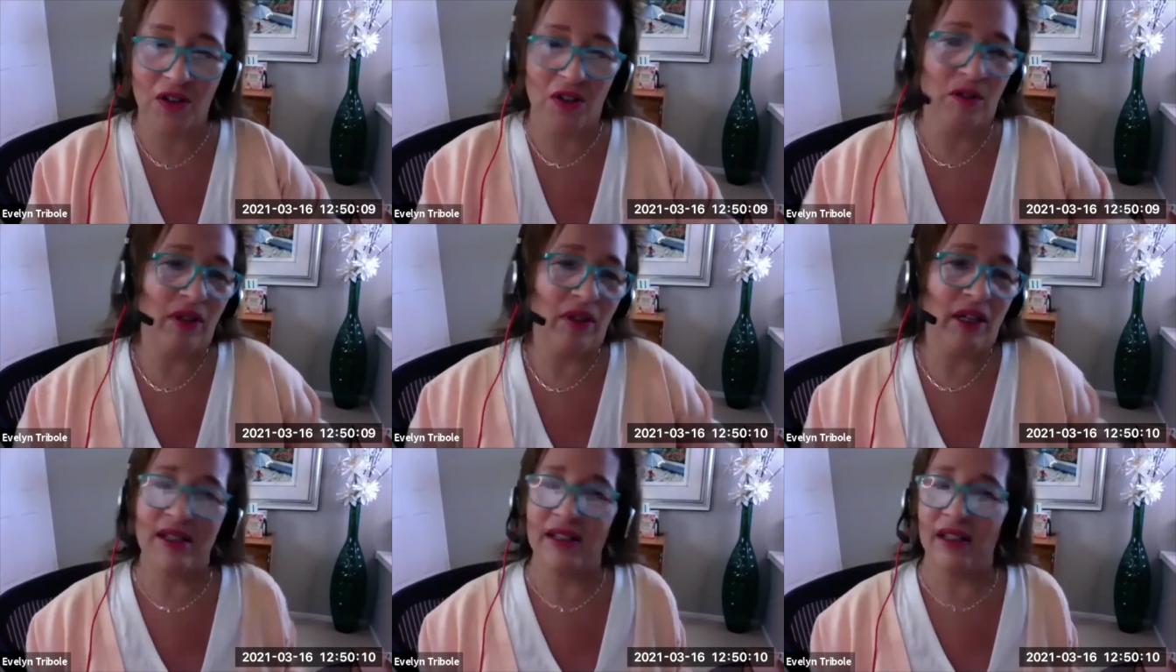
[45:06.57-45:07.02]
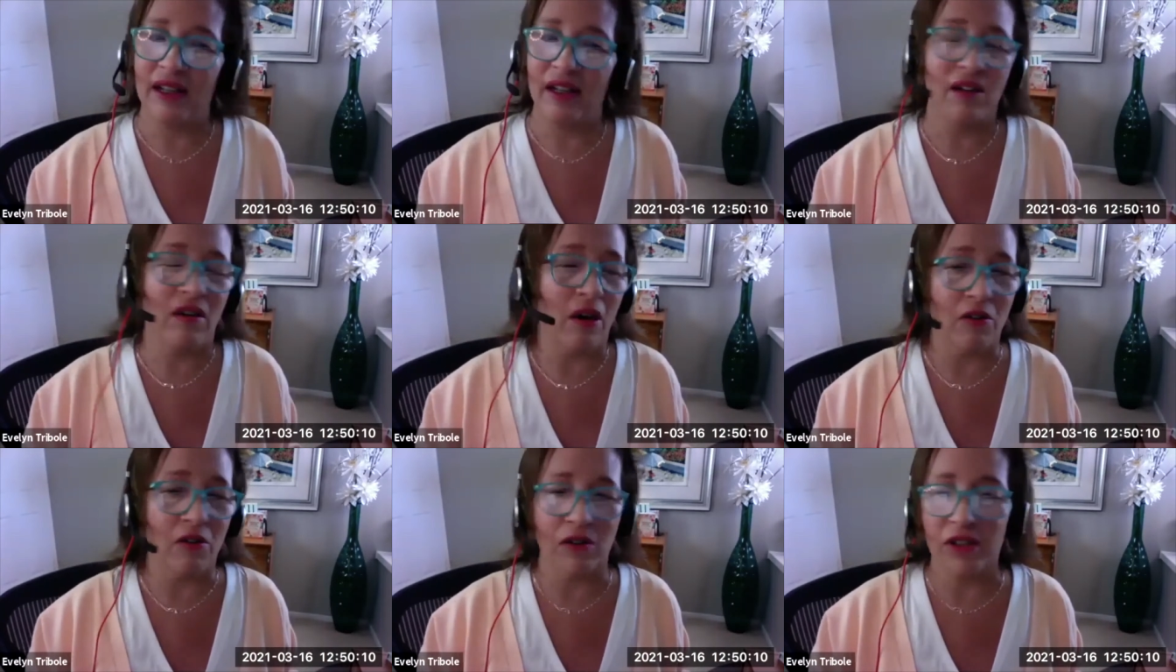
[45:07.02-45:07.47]
So, let's say
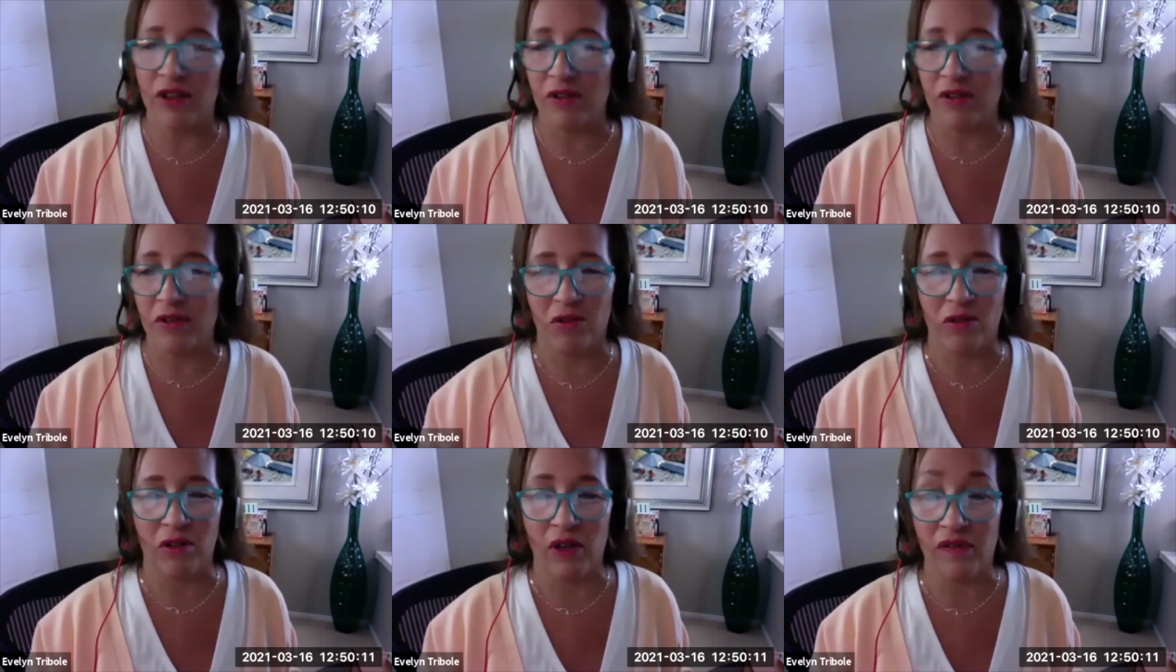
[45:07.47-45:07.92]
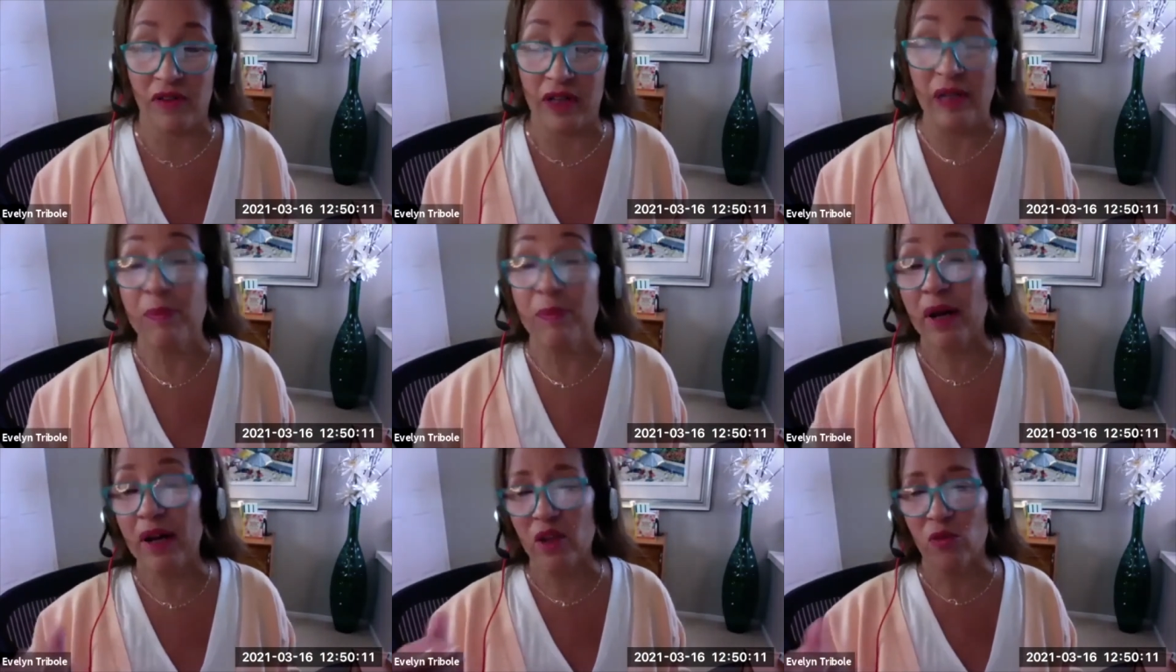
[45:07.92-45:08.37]
hunger cues are offline.
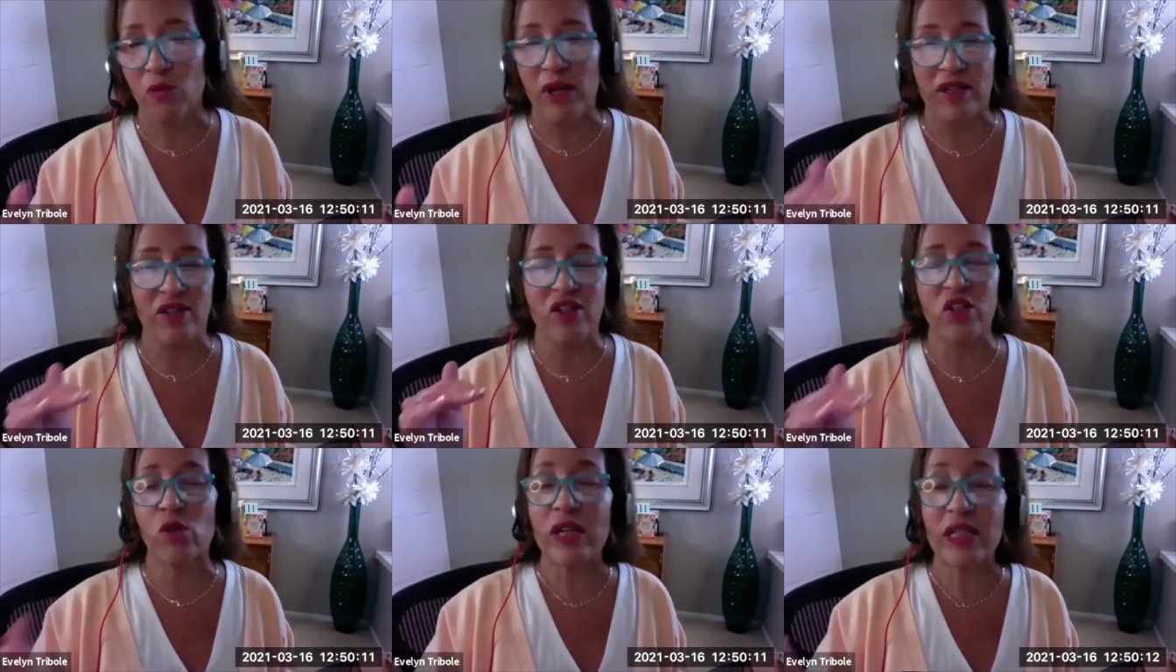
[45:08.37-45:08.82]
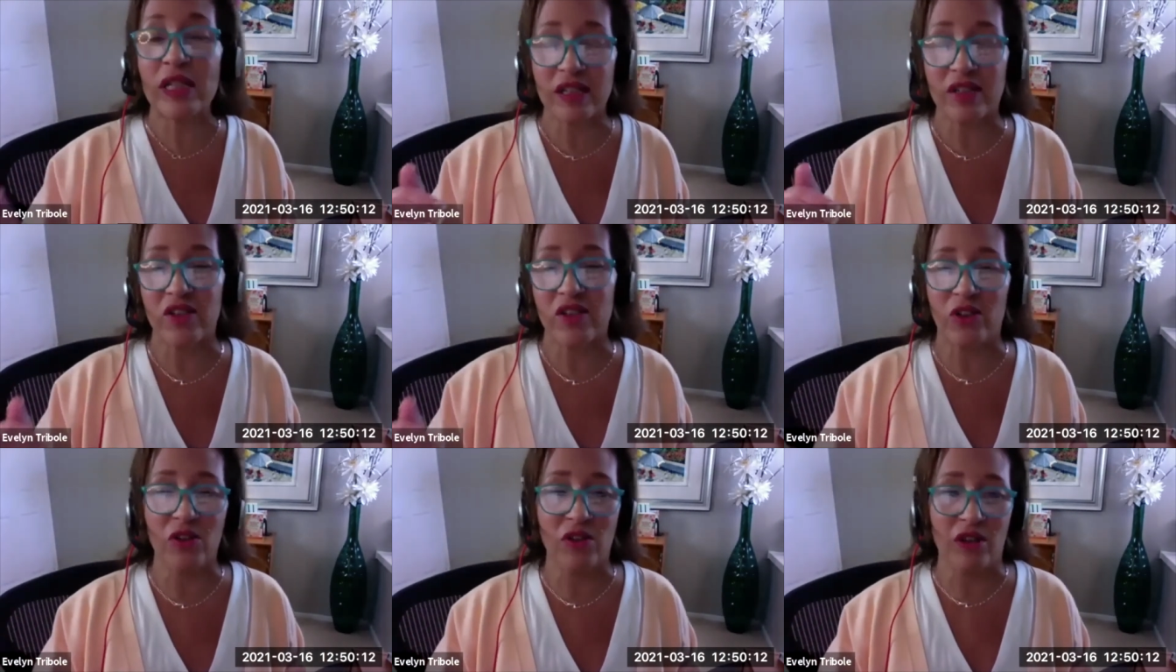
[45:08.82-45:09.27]
And by the way, stress
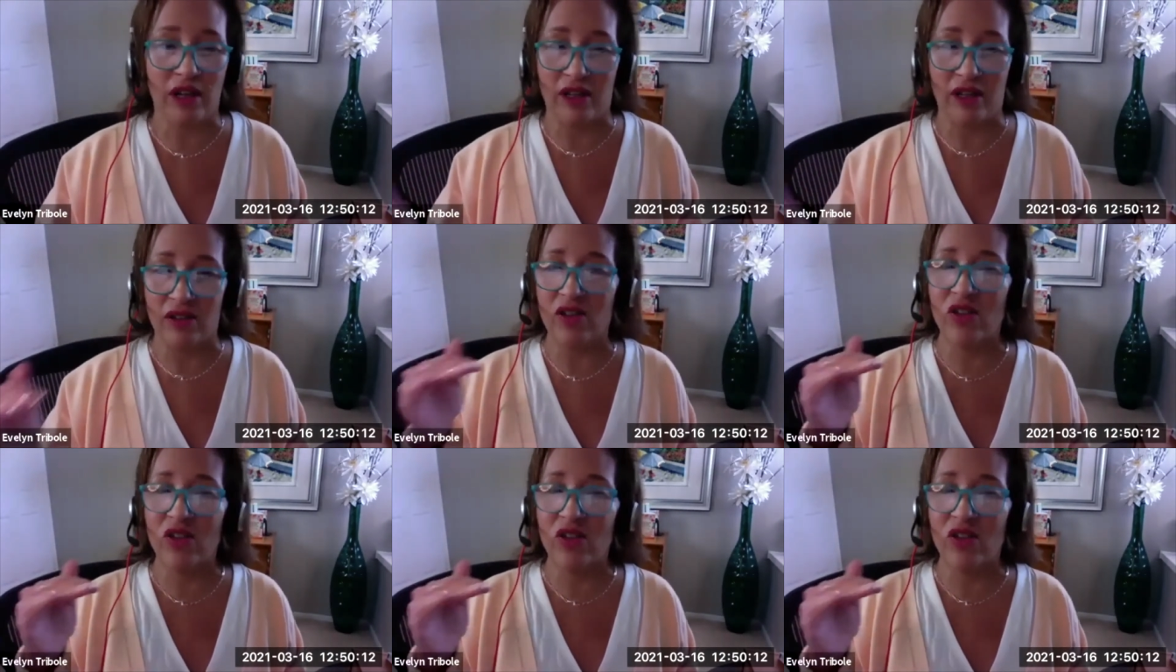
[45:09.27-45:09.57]
can do that.